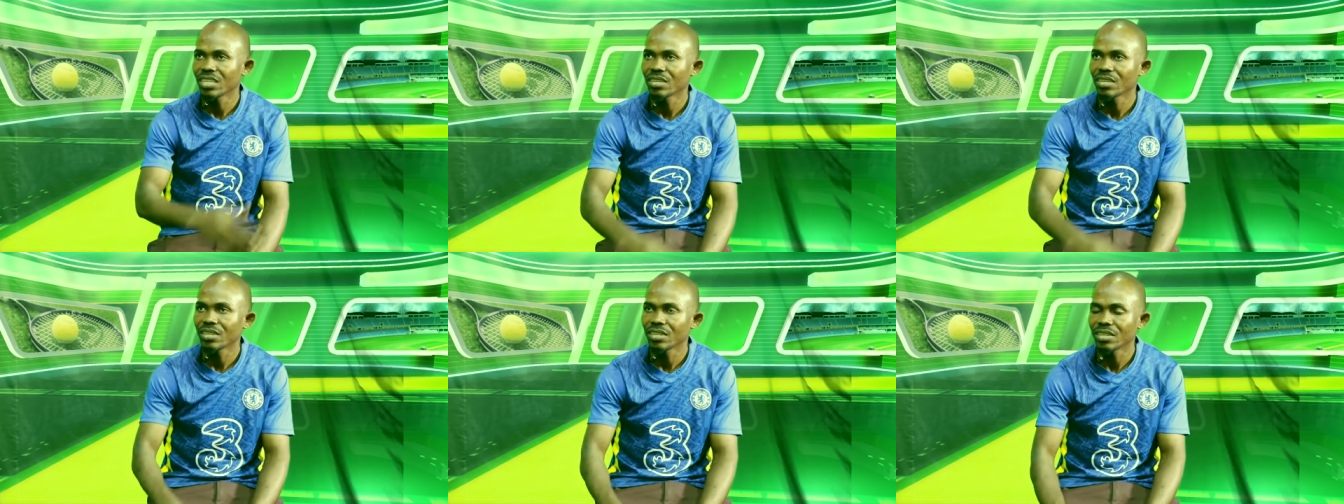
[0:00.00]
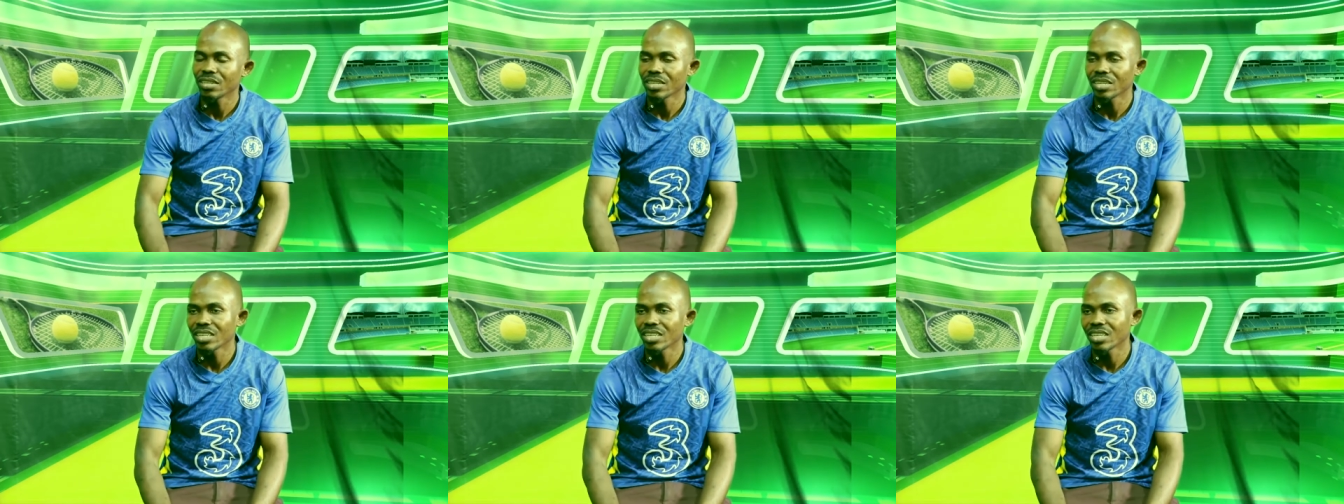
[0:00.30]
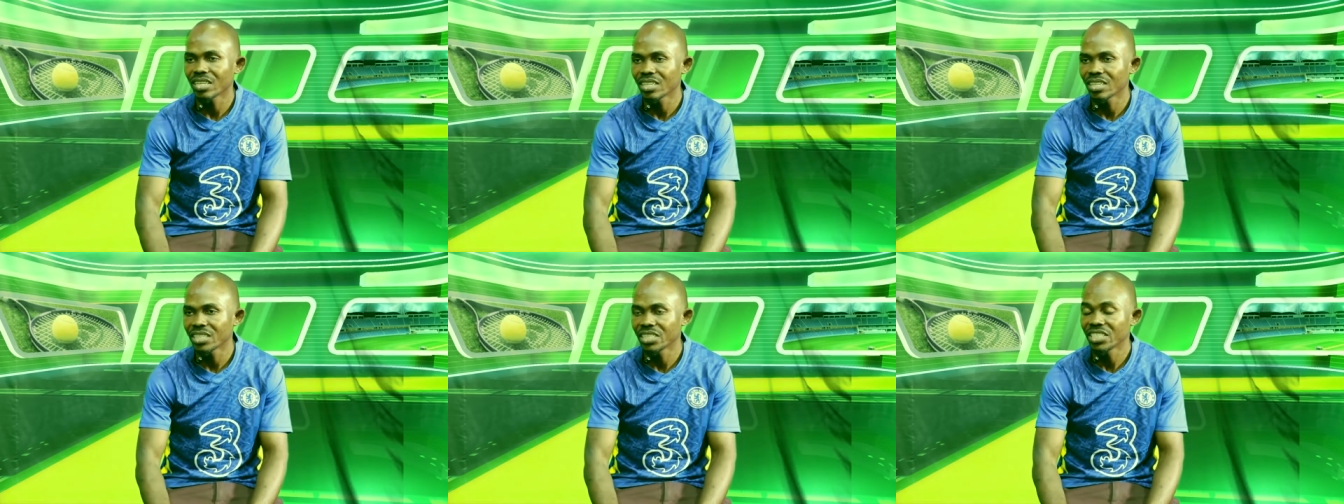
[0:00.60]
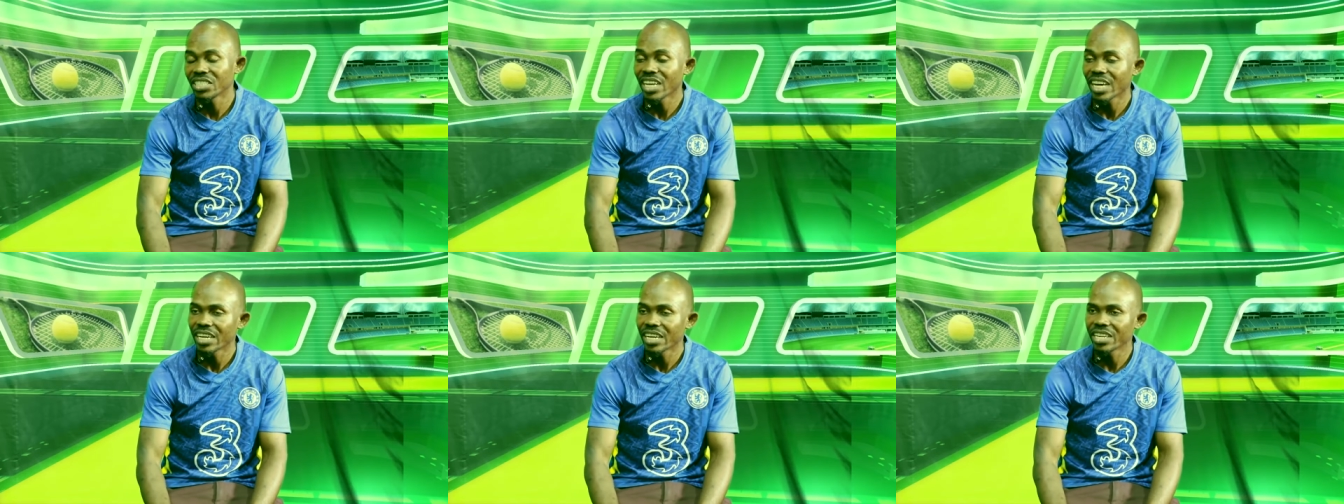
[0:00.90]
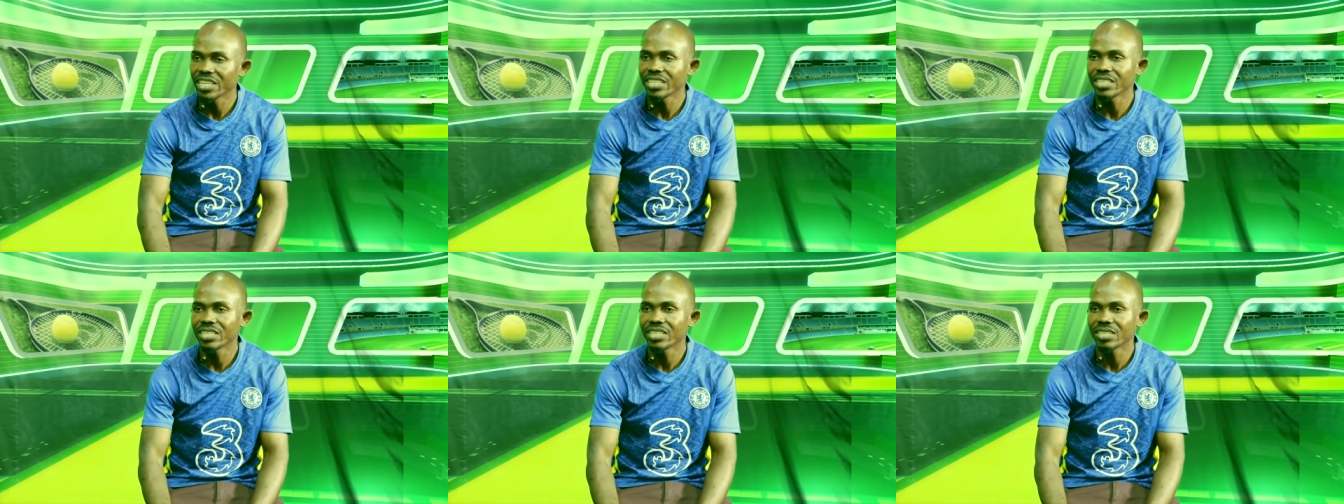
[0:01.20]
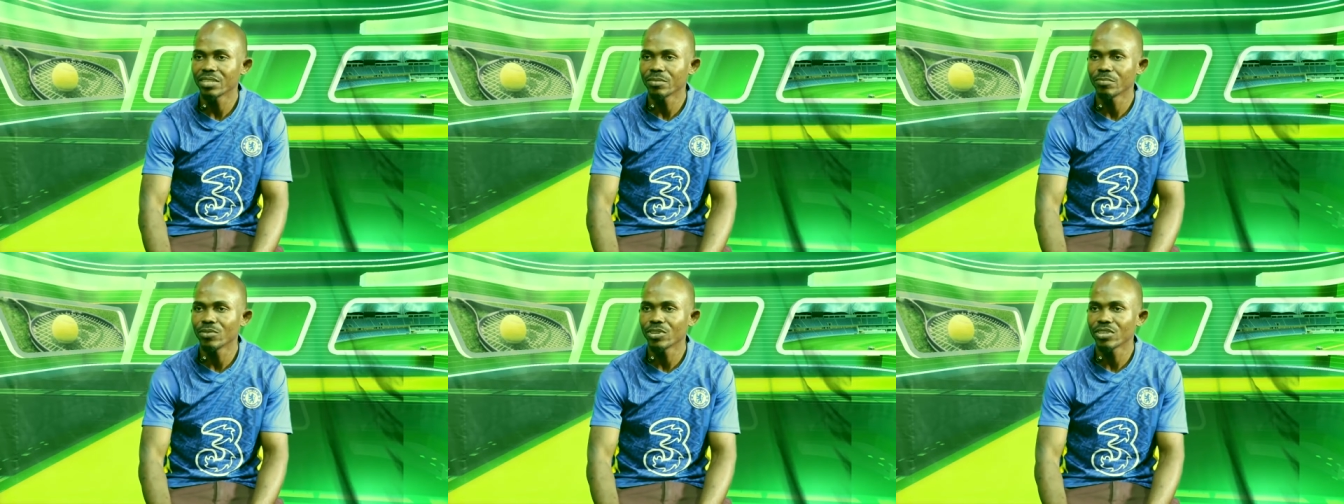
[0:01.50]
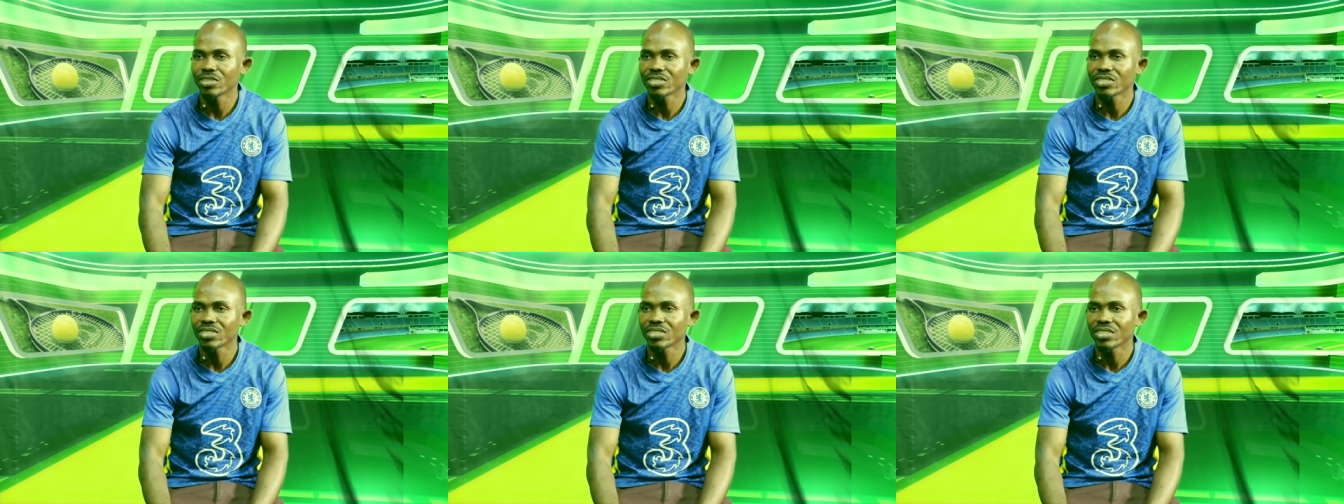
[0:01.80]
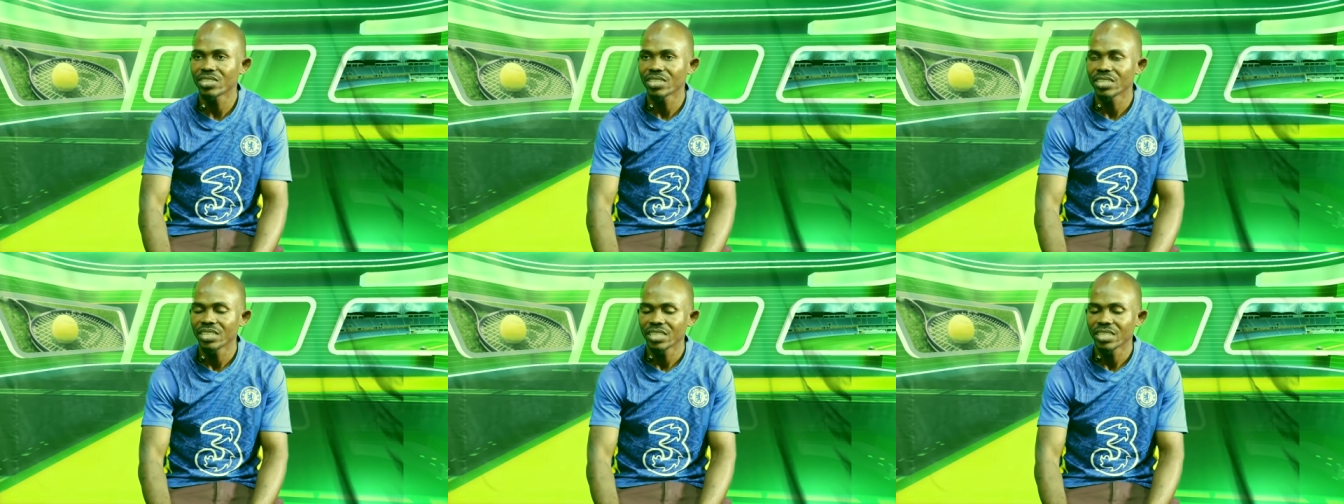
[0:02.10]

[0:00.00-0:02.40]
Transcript: uh, in their league, but